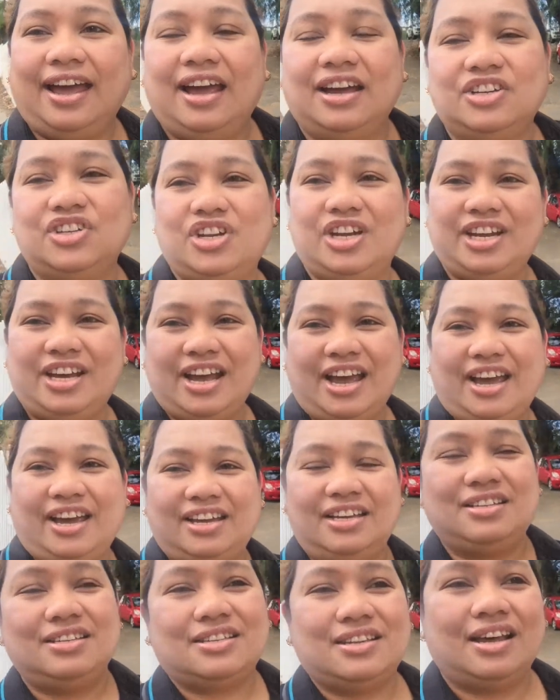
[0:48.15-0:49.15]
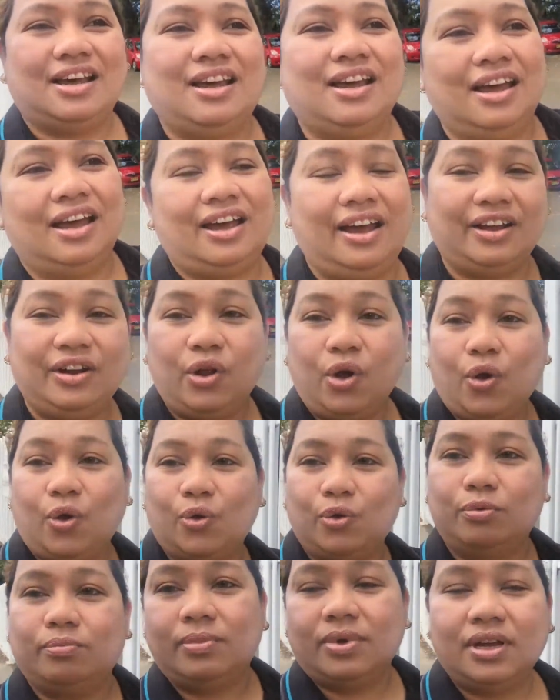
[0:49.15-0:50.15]
Actually guys, at
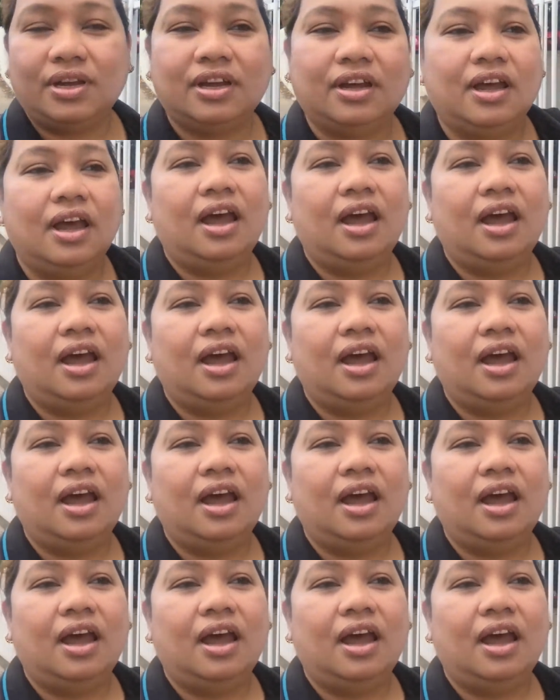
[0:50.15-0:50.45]
home,